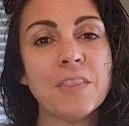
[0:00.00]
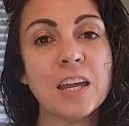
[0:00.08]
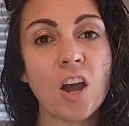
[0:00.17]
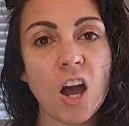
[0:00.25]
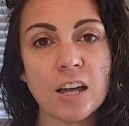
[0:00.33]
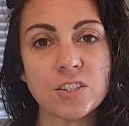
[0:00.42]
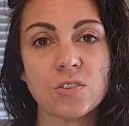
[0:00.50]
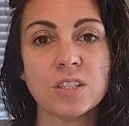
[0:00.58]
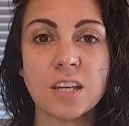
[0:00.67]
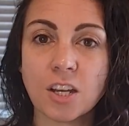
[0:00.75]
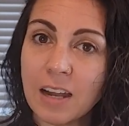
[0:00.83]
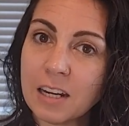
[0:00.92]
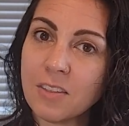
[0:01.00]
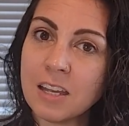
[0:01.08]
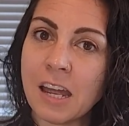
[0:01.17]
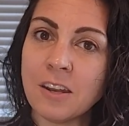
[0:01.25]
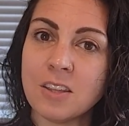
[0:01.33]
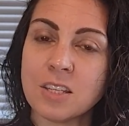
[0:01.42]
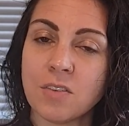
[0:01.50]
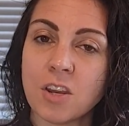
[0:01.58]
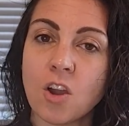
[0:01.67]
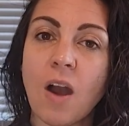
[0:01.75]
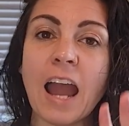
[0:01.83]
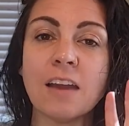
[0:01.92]
then also stick around to the end of this
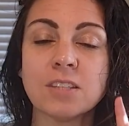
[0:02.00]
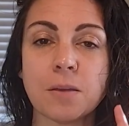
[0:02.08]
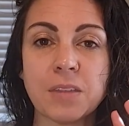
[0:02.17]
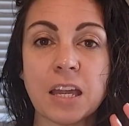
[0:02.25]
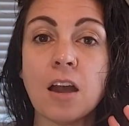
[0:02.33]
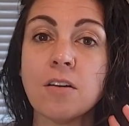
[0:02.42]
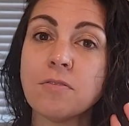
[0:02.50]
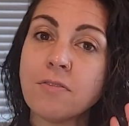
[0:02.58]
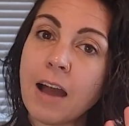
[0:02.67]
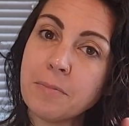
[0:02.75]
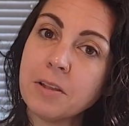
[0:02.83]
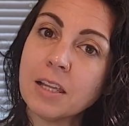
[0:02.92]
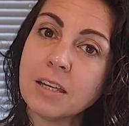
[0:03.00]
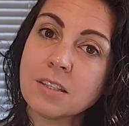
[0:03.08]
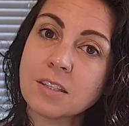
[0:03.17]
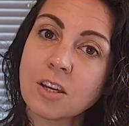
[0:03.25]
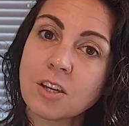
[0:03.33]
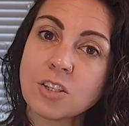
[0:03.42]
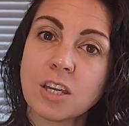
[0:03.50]
video. I have something fabulous to